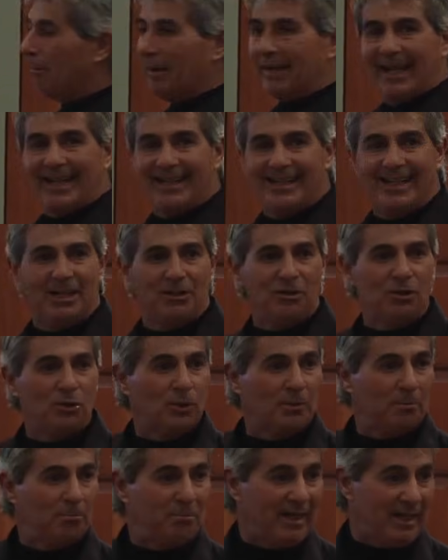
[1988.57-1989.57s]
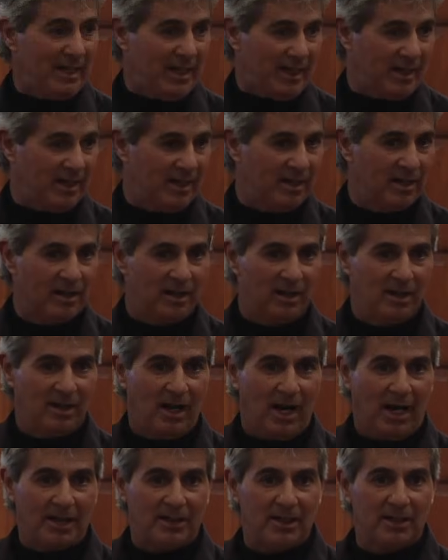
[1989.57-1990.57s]
But I didn't do it big.
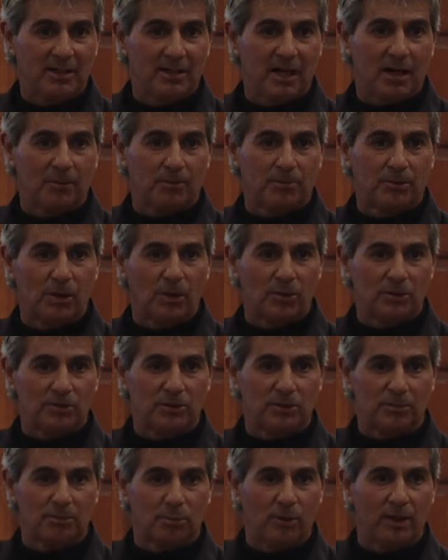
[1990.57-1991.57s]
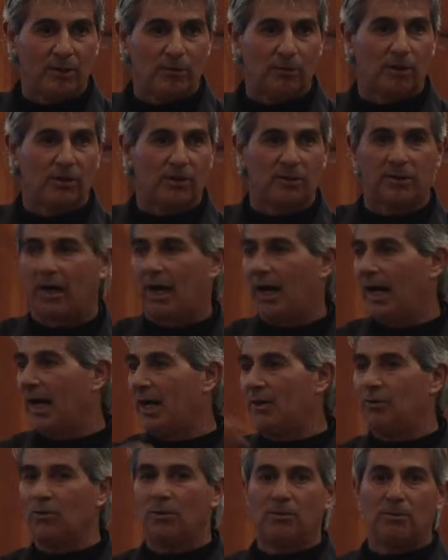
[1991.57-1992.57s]
I did not go to the point where I
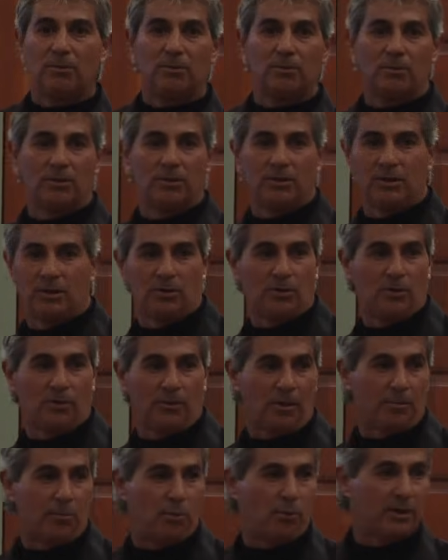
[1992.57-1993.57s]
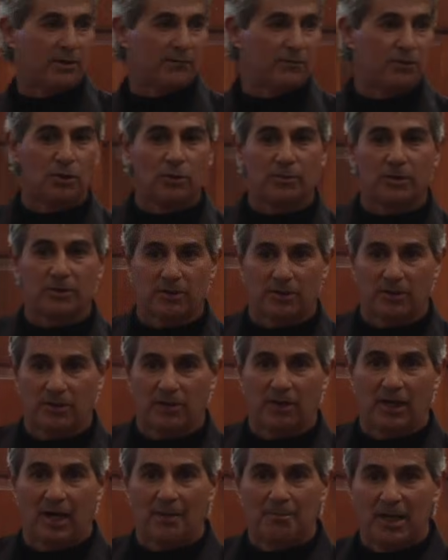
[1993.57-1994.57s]
had the point of no
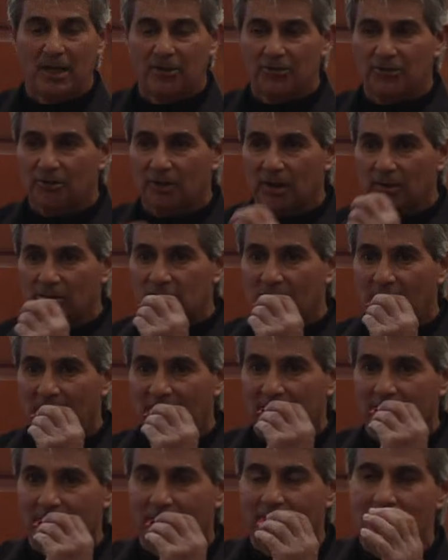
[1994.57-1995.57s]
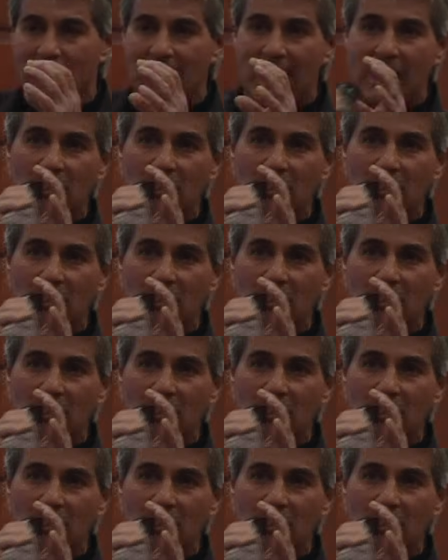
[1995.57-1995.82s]
return. I made sure I was kind of